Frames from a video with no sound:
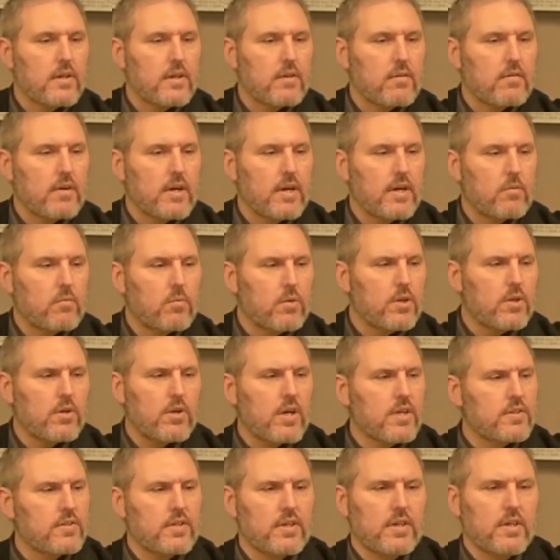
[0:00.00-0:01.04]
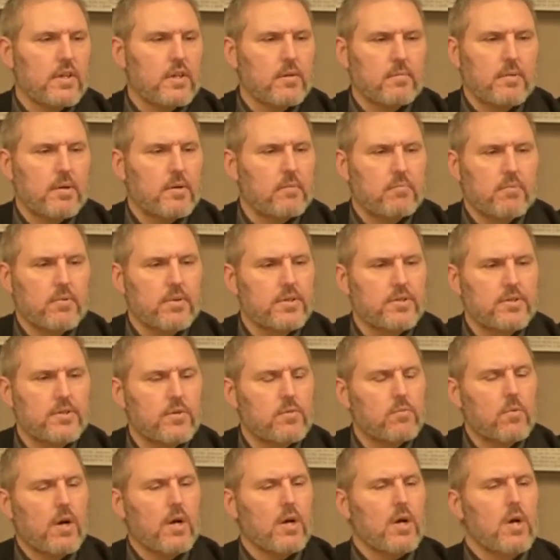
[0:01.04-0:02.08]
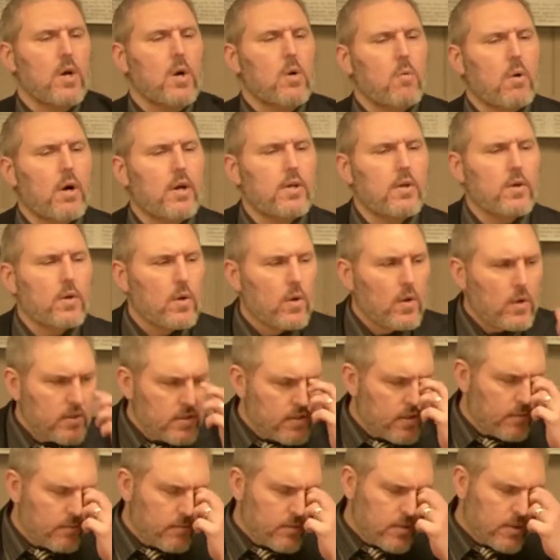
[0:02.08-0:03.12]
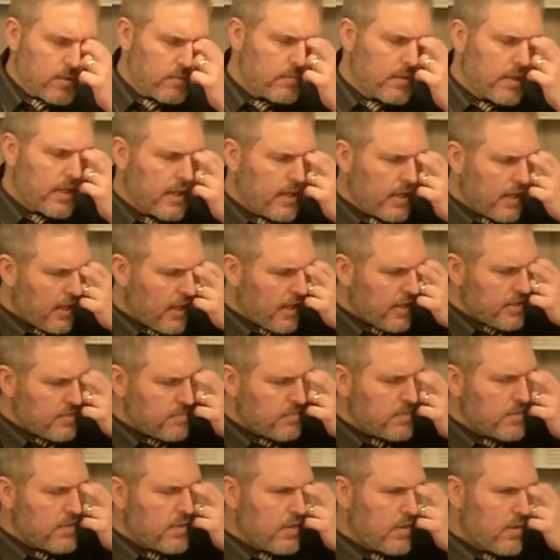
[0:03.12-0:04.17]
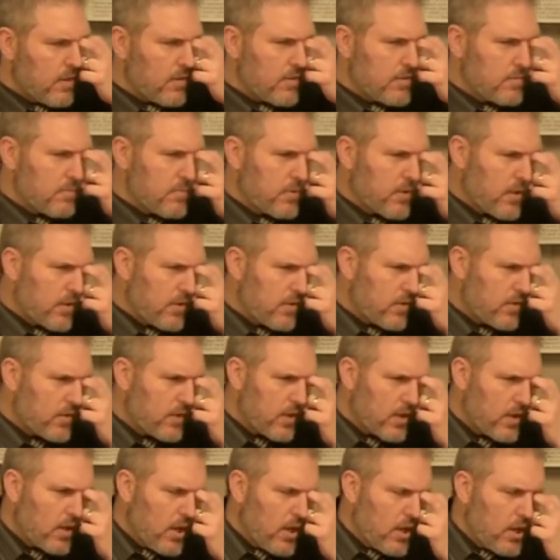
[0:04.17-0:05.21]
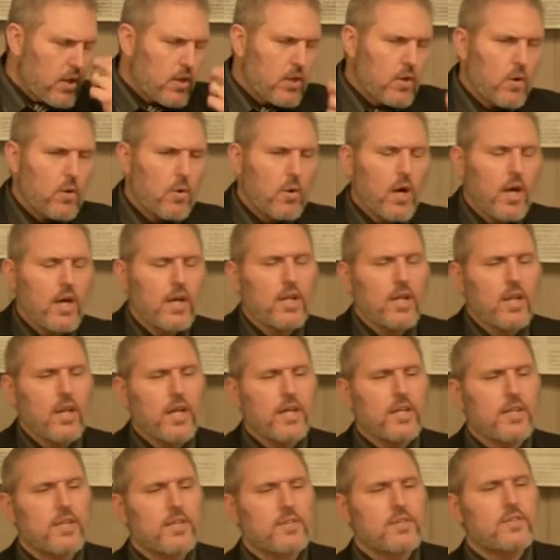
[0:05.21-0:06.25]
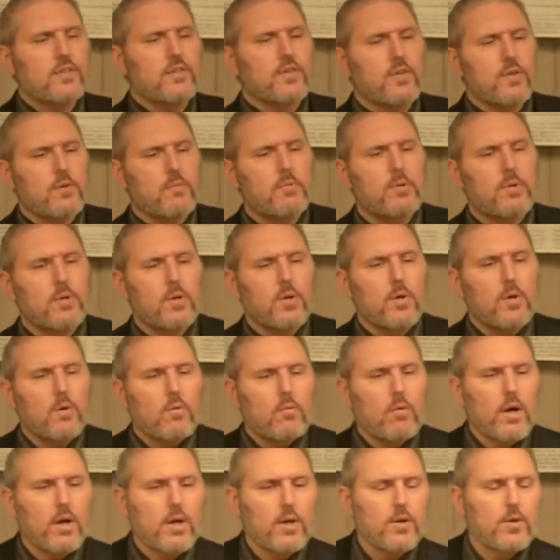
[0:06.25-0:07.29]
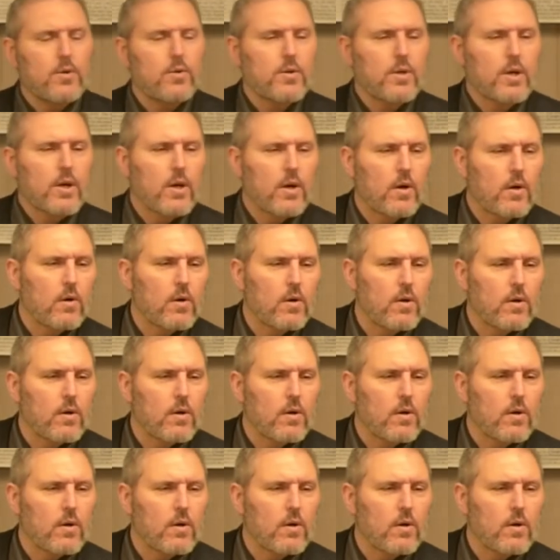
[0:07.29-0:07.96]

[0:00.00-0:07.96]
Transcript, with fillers: Right? What do you got to yell about, preacher? Why? Why do you? Some some lady asked me the other, or put on there there. You know, I like listening to you, but why do you yell?